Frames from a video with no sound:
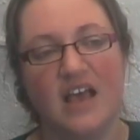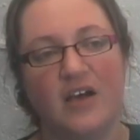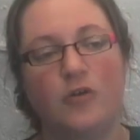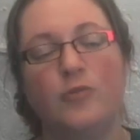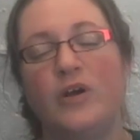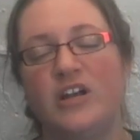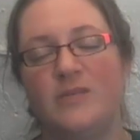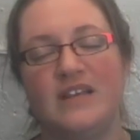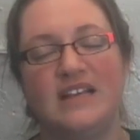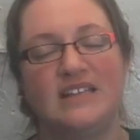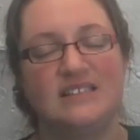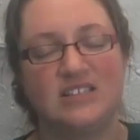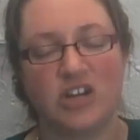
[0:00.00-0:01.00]
or pardon
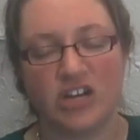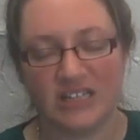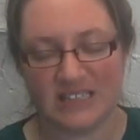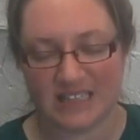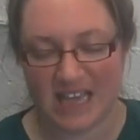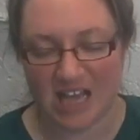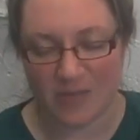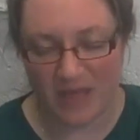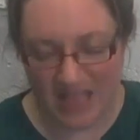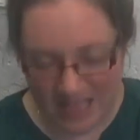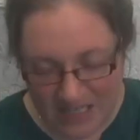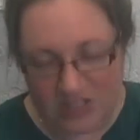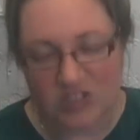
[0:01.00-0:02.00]
me, it's starting to come
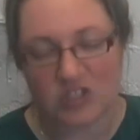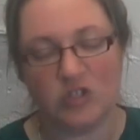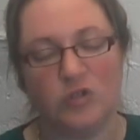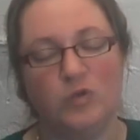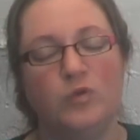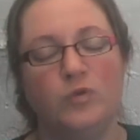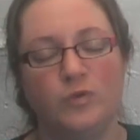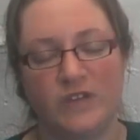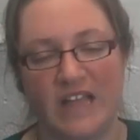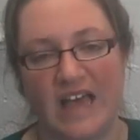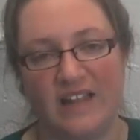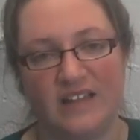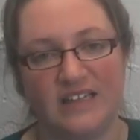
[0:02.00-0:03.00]
into
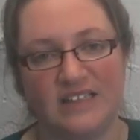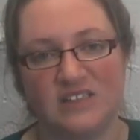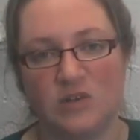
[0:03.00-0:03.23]
reality.